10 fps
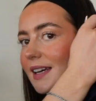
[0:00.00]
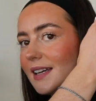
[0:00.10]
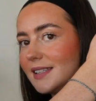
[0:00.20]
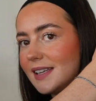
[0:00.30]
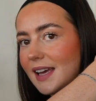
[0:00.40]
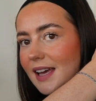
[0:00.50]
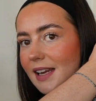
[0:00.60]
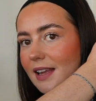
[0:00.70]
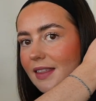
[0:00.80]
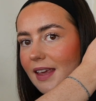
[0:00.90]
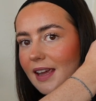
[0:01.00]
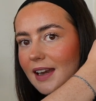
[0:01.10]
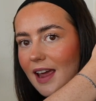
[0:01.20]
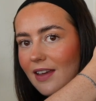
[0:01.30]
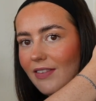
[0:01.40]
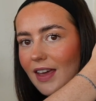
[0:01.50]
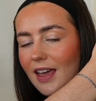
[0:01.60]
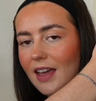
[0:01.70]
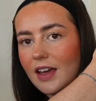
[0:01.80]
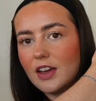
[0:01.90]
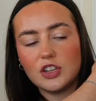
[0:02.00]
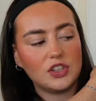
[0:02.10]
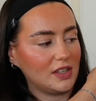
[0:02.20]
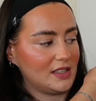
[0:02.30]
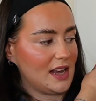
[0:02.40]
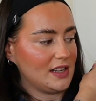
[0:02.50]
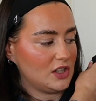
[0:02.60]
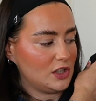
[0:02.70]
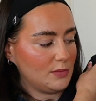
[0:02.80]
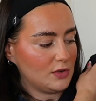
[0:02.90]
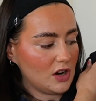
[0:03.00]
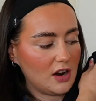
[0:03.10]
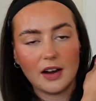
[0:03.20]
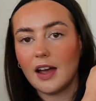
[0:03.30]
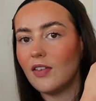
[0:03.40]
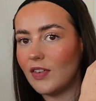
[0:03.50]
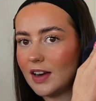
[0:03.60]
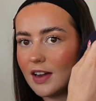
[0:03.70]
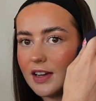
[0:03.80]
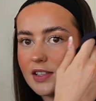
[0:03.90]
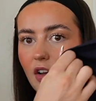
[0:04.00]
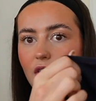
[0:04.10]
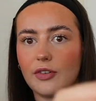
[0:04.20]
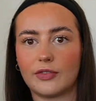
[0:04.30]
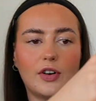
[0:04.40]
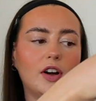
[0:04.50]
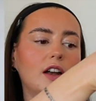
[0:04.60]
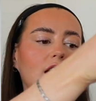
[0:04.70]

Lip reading: is in the navy, just says Gymshark Fitness on the front,